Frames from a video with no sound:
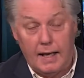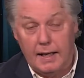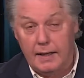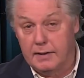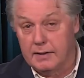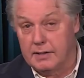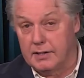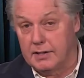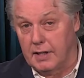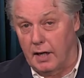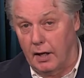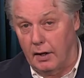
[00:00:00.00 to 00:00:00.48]

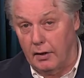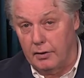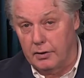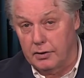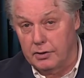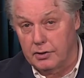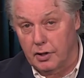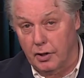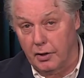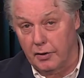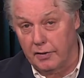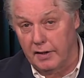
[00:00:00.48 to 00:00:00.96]
and
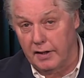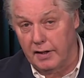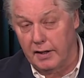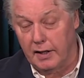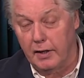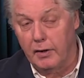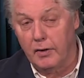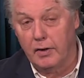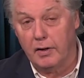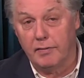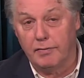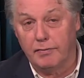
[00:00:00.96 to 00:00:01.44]
sellers are the
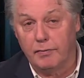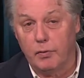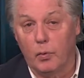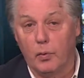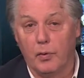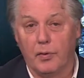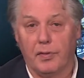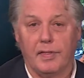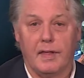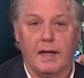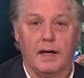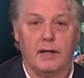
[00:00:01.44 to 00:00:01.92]
nearly
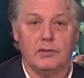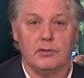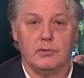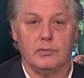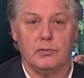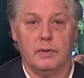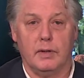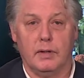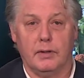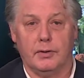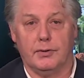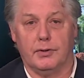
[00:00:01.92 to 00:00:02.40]

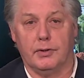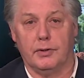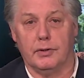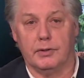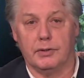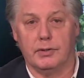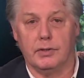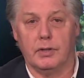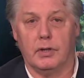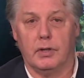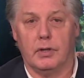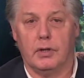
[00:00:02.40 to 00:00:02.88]
4,000
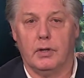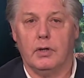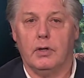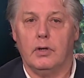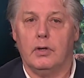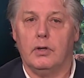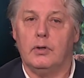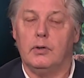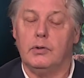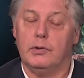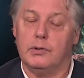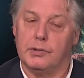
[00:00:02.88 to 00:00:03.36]
realtors
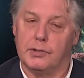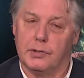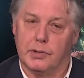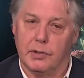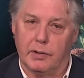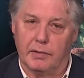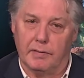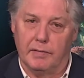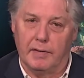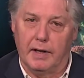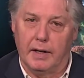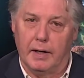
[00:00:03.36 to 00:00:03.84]
who
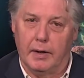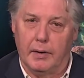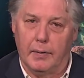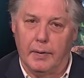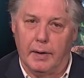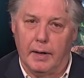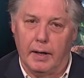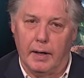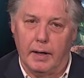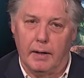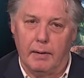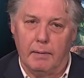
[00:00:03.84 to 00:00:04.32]
serve the
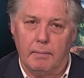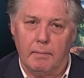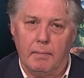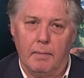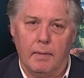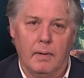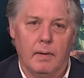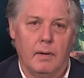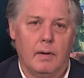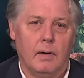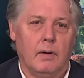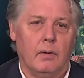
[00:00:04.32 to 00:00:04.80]
area.
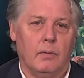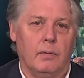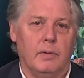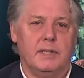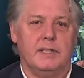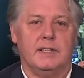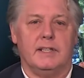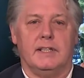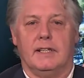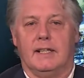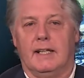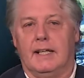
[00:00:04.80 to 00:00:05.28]

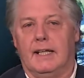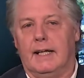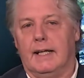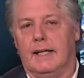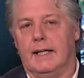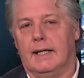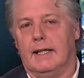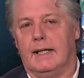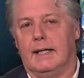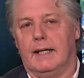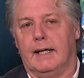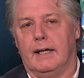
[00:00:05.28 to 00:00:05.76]
Recently,
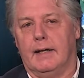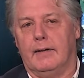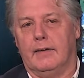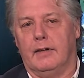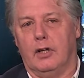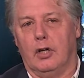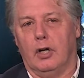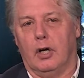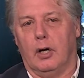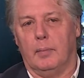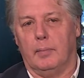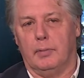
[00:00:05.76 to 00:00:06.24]
I had
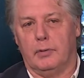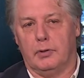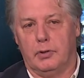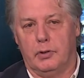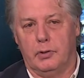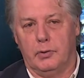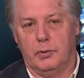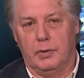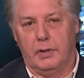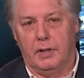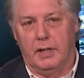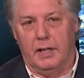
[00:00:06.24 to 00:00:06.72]
the
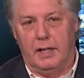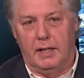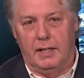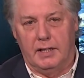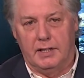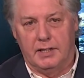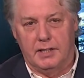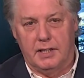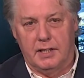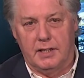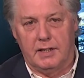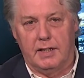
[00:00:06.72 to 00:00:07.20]
opportunity to
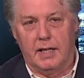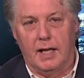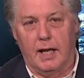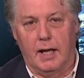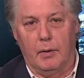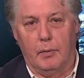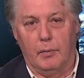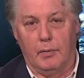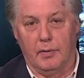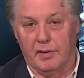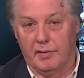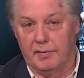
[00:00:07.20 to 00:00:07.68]
sit
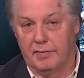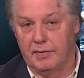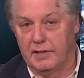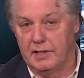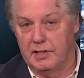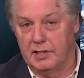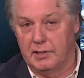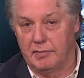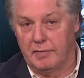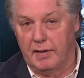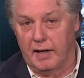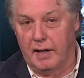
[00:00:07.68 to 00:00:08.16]
down with the
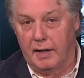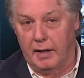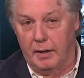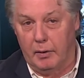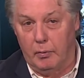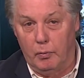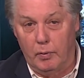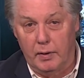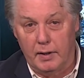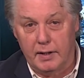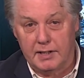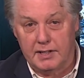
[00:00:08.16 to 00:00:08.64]
Fraser
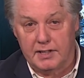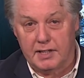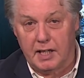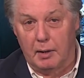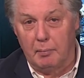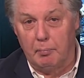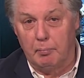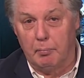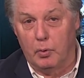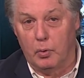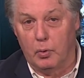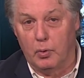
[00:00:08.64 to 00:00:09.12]
Valley Real
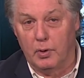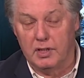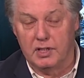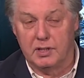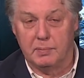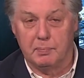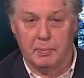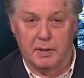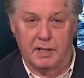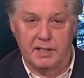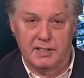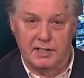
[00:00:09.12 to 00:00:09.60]
Estate
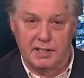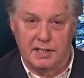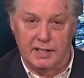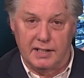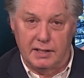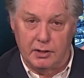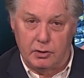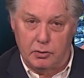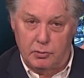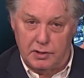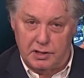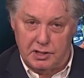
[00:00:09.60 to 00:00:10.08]
Board's
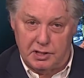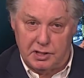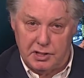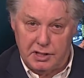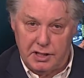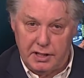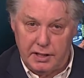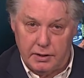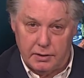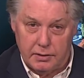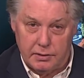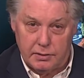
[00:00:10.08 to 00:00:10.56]
President Chris
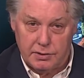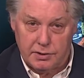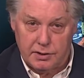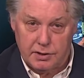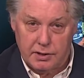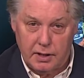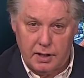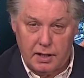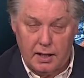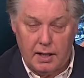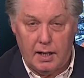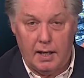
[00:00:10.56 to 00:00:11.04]

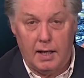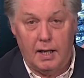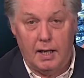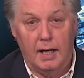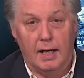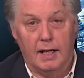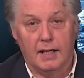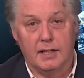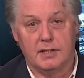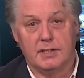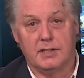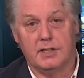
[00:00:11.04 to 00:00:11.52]
Shields
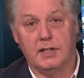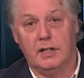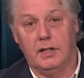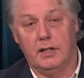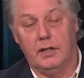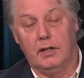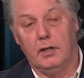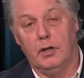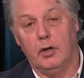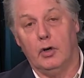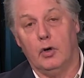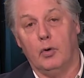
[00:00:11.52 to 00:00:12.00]
and
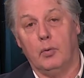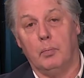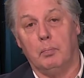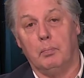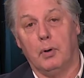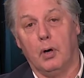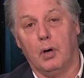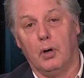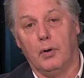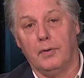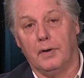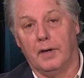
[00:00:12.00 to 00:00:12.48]

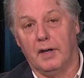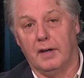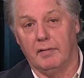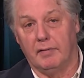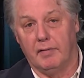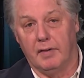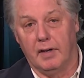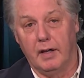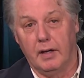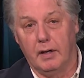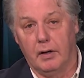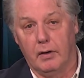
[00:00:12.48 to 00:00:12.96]
CEO
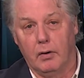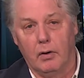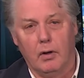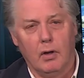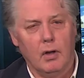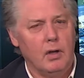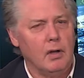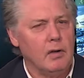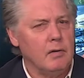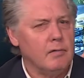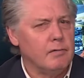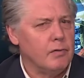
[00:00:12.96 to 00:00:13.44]
Baldev Gill
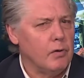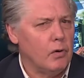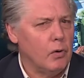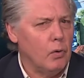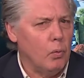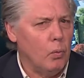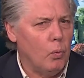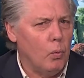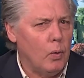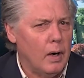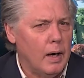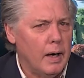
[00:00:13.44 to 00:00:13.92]
for
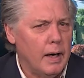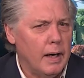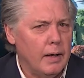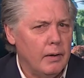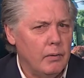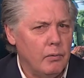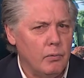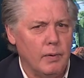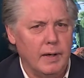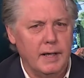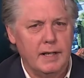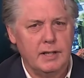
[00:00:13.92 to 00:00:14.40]
a
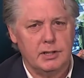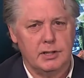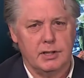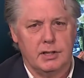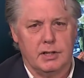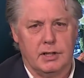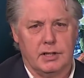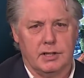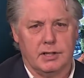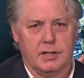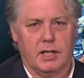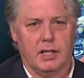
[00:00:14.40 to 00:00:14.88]

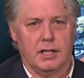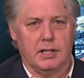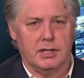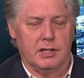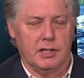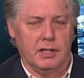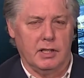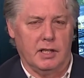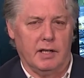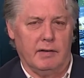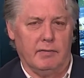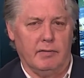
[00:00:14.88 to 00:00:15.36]
wide-ranging
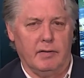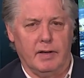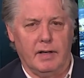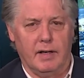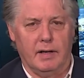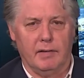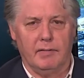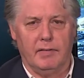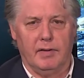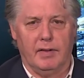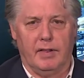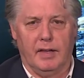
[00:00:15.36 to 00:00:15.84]
discussion
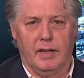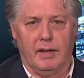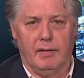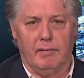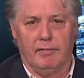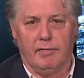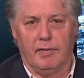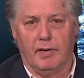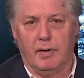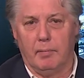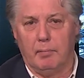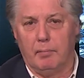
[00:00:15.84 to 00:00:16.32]
covering
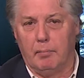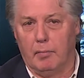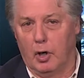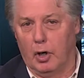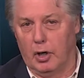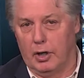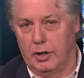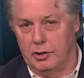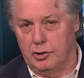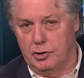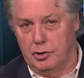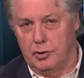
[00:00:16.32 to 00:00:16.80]
everything from
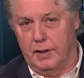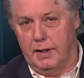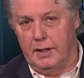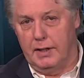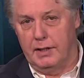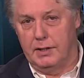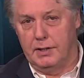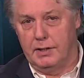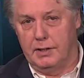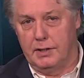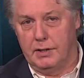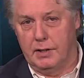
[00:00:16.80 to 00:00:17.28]
market
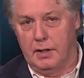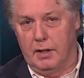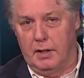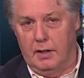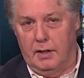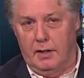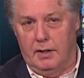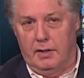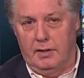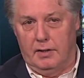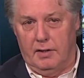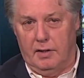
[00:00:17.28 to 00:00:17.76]
trends
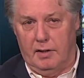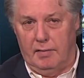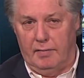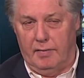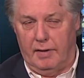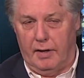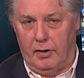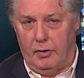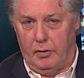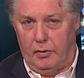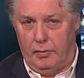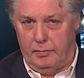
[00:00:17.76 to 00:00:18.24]
to the
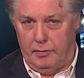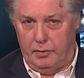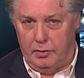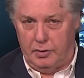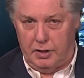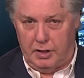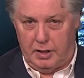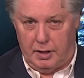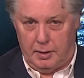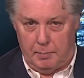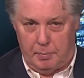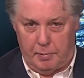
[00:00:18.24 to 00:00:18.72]
value of
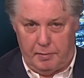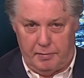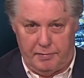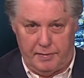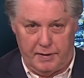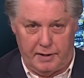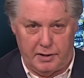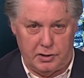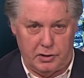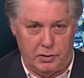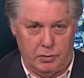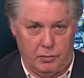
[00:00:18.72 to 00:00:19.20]
using a
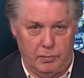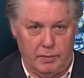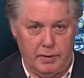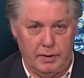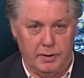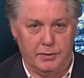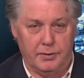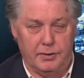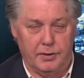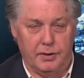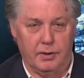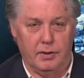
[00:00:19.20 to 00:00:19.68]
professional
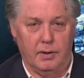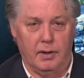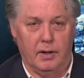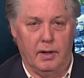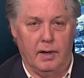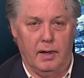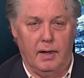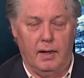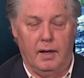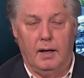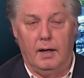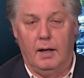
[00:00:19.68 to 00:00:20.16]
realtor
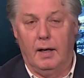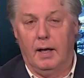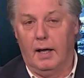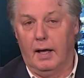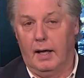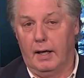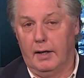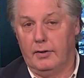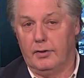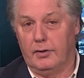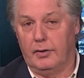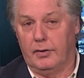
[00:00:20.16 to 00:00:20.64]

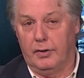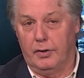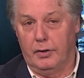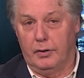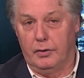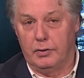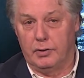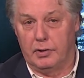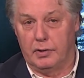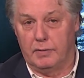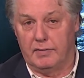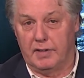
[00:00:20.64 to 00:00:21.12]
and to the
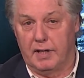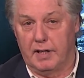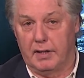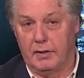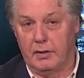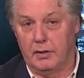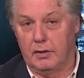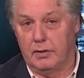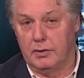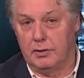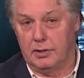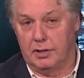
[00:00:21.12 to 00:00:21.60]
use of
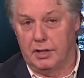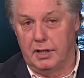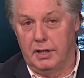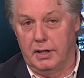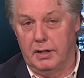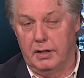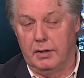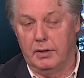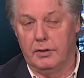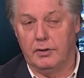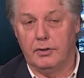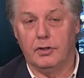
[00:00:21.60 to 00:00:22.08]

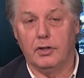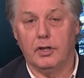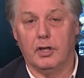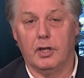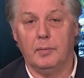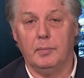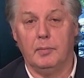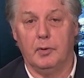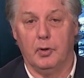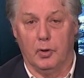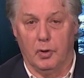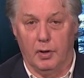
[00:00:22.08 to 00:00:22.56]
technology to
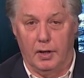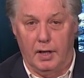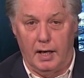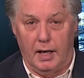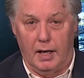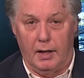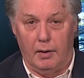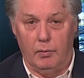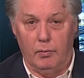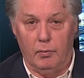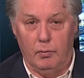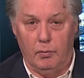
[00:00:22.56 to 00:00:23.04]

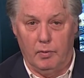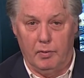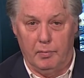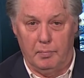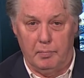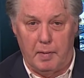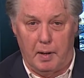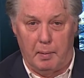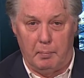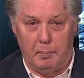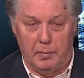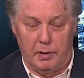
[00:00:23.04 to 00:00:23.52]
communicate
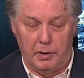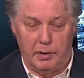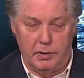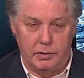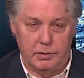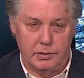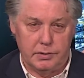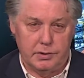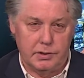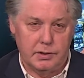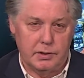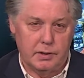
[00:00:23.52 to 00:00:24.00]
with
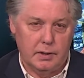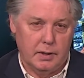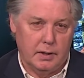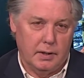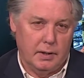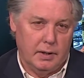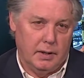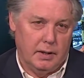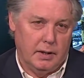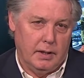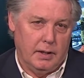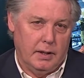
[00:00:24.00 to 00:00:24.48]
members.
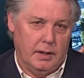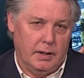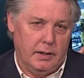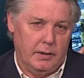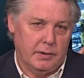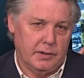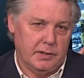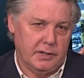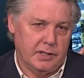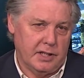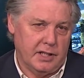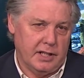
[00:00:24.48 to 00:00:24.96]

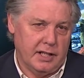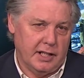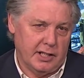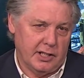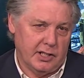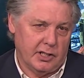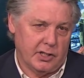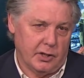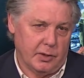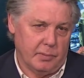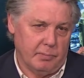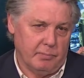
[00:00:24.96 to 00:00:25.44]
Here is an
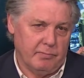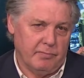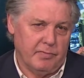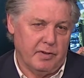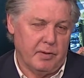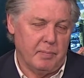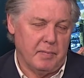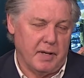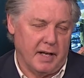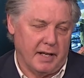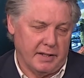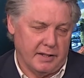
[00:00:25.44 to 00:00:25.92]
excerpt
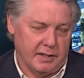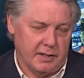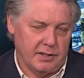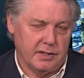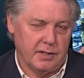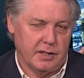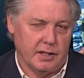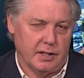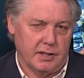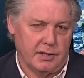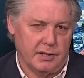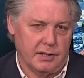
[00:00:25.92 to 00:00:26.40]
from that
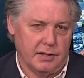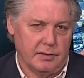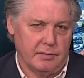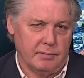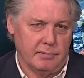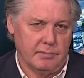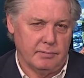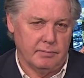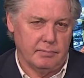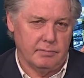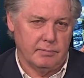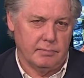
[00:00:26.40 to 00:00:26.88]

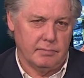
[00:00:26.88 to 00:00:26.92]
discussion.